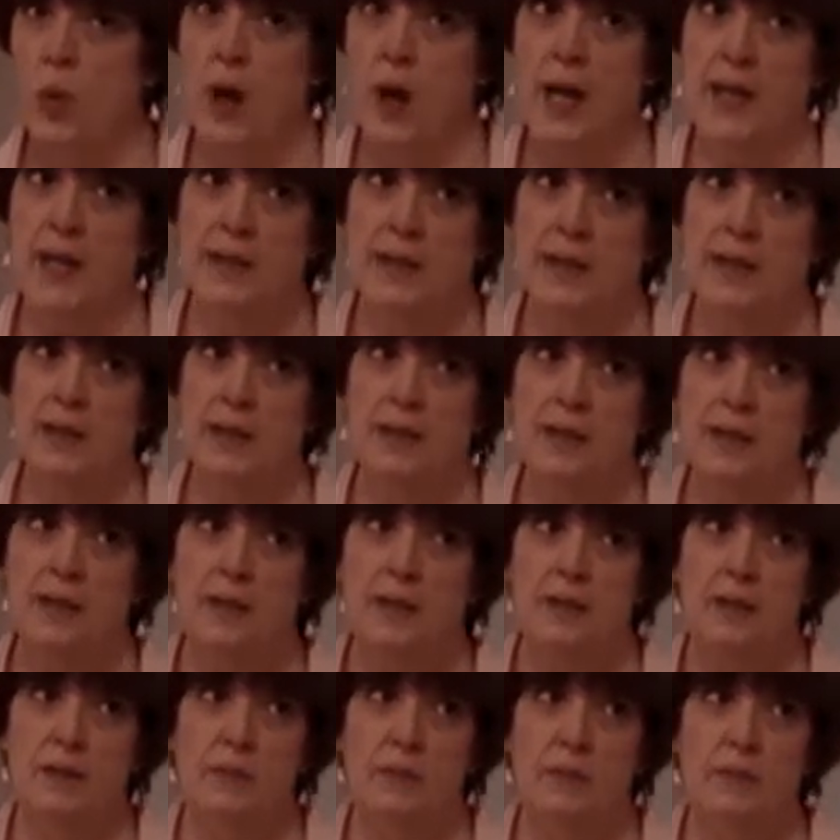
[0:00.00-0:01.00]
1
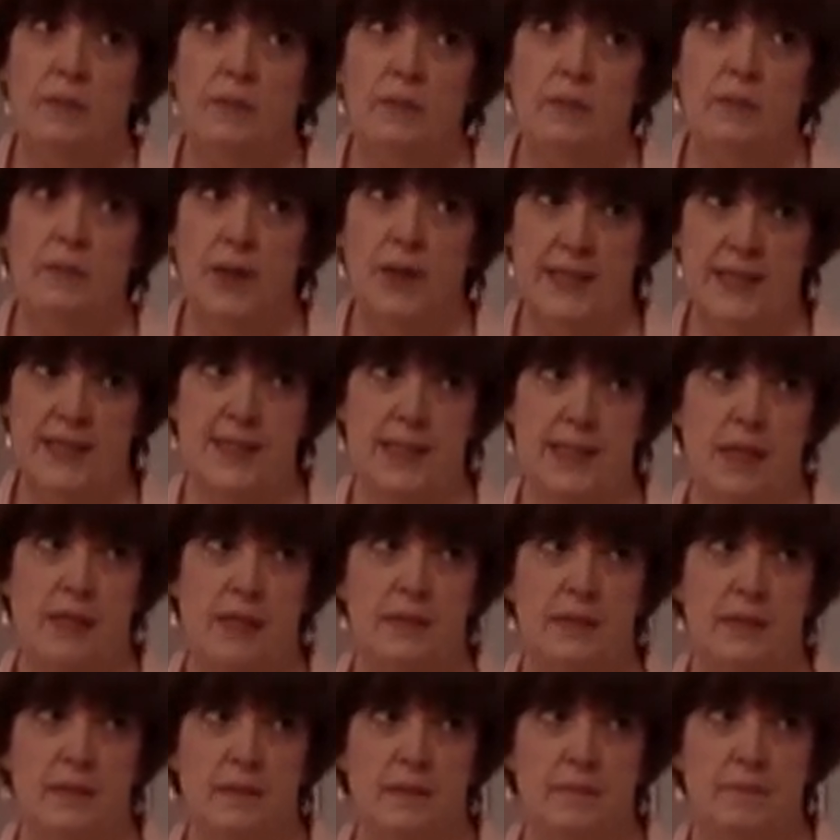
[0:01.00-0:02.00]
breast
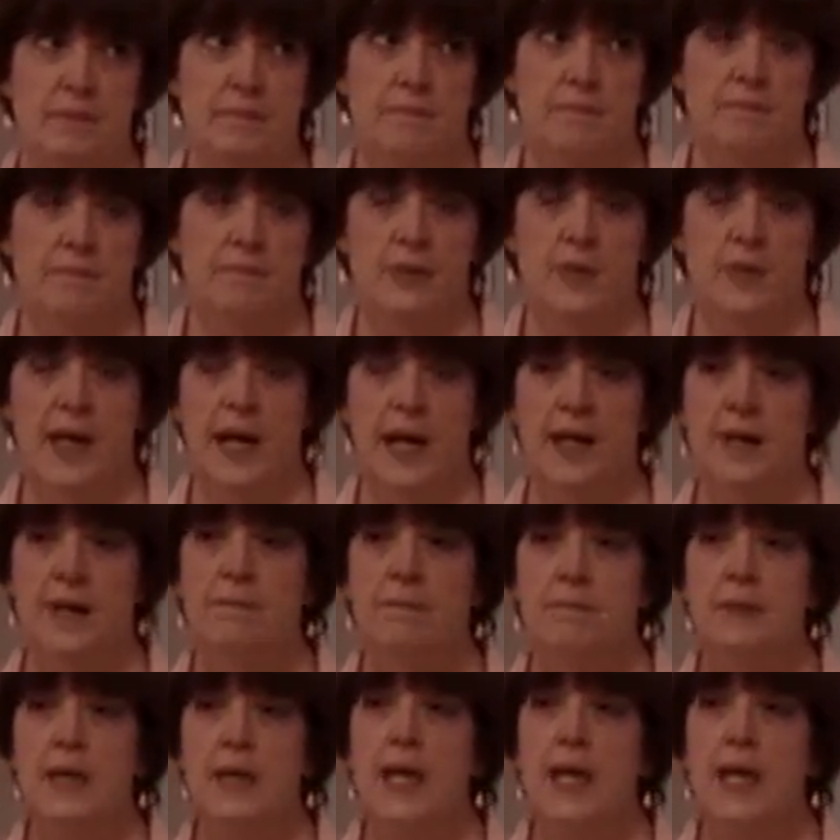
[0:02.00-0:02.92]
cells, okay?